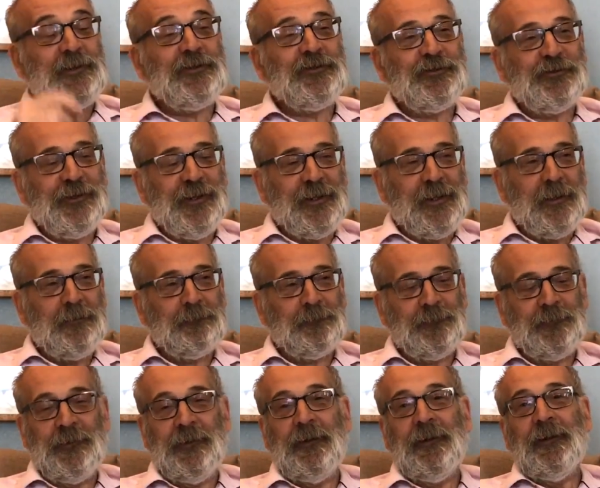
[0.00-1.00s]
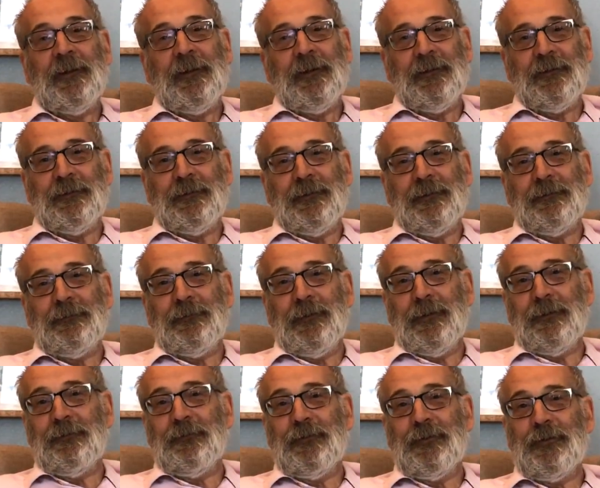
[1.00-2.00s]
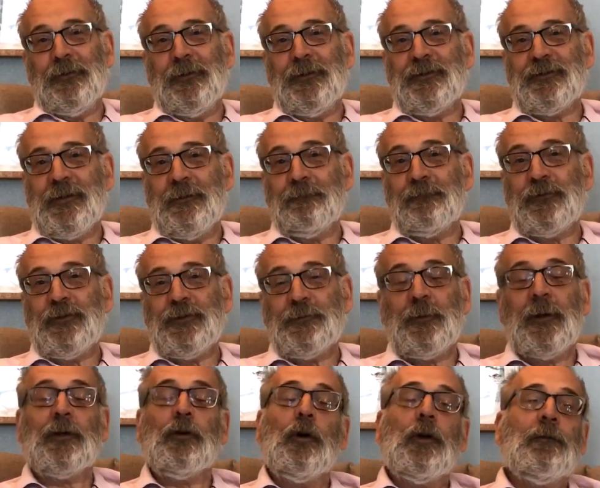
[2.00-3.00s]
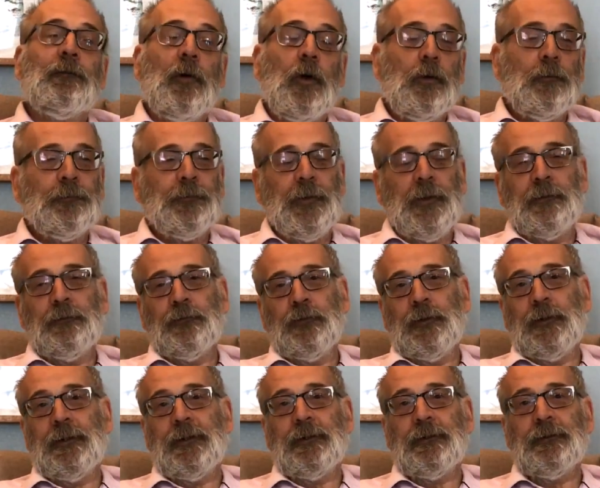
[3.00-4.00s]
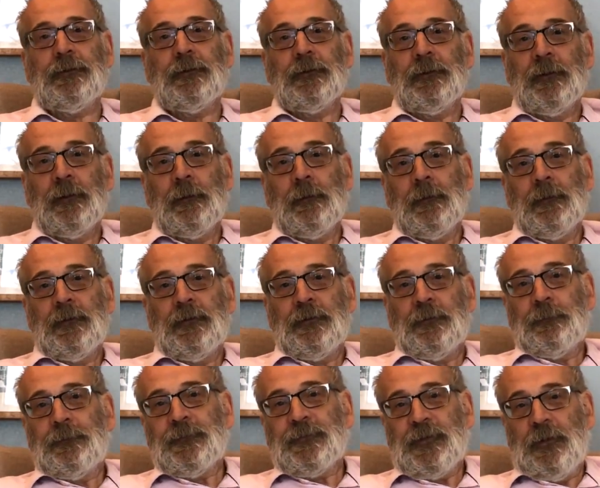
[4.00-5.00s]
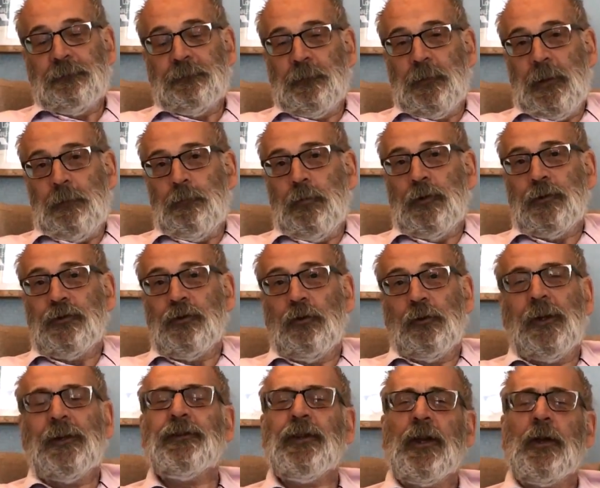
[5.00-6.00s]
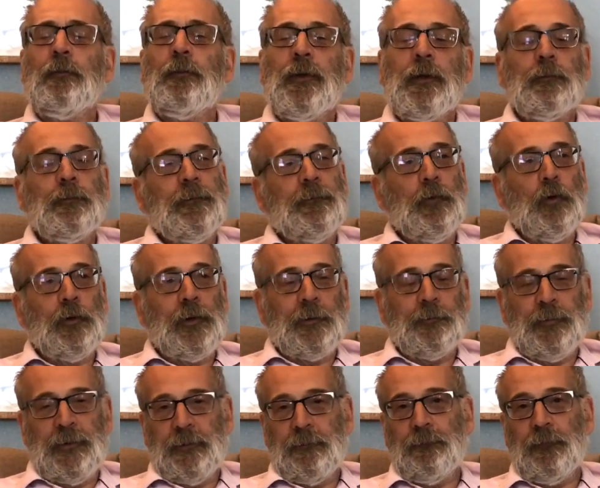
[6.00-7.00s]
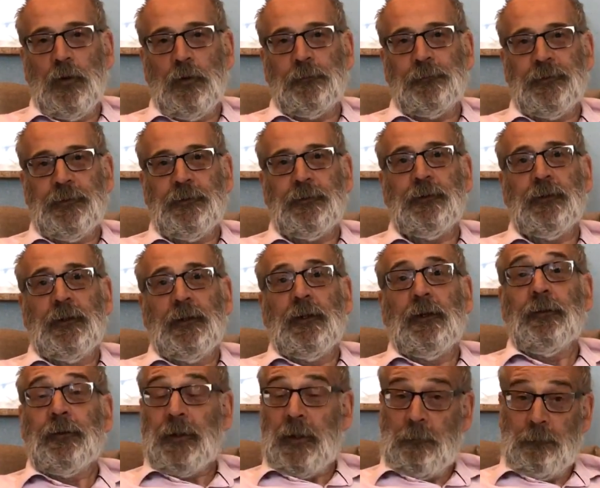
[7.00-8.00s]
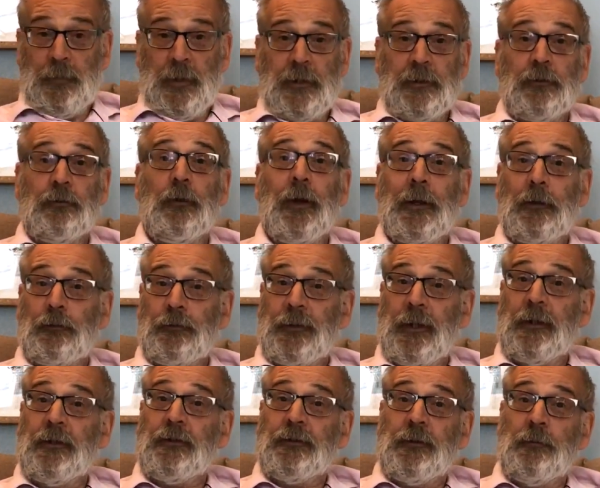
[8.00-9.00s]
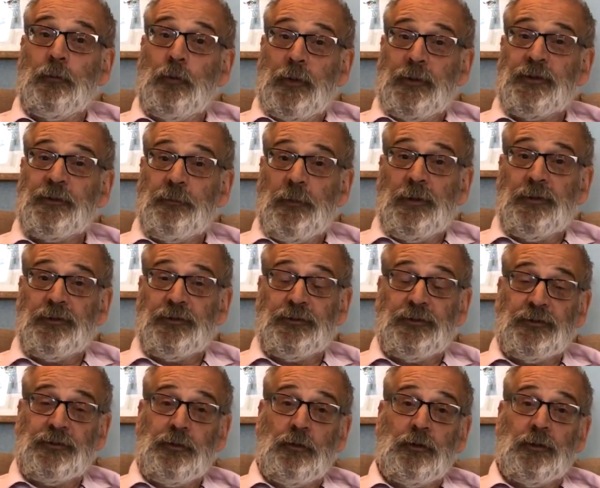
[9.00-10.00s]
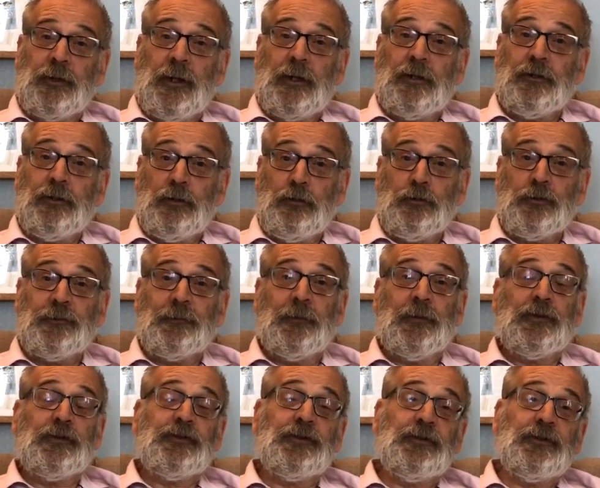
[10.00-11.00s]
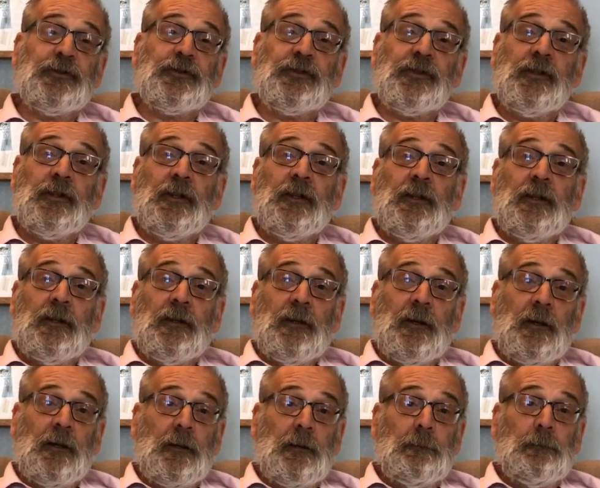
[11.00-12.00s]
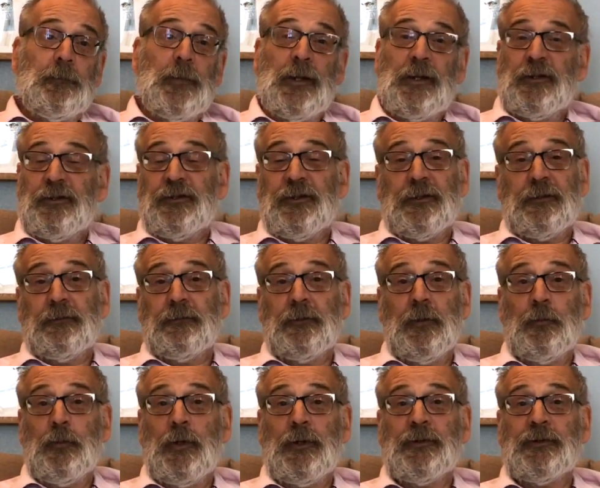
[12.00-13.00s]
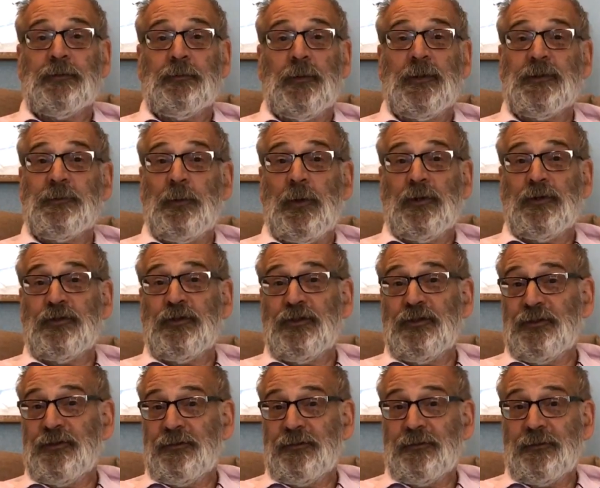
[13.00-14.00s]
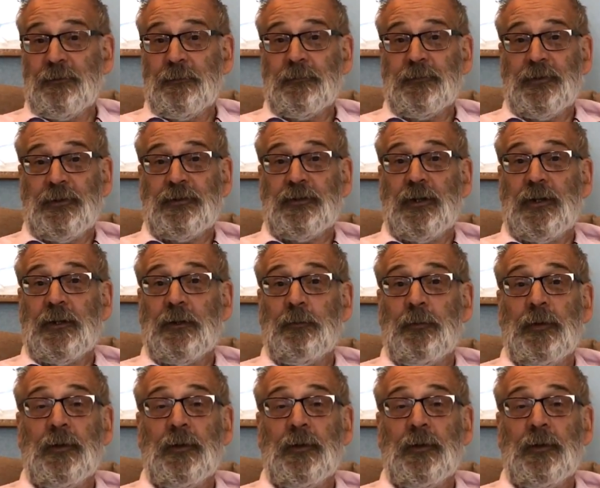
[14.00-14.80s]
Leeds GLF in, in, the early 70s. But I got involved there really in stuff from that point on. I'd done a bit before. I'd been involved in mm. the campaign around getting W.H. Smith to stop gay news, for instance, um, picketing W.H. Smith's branches and such like.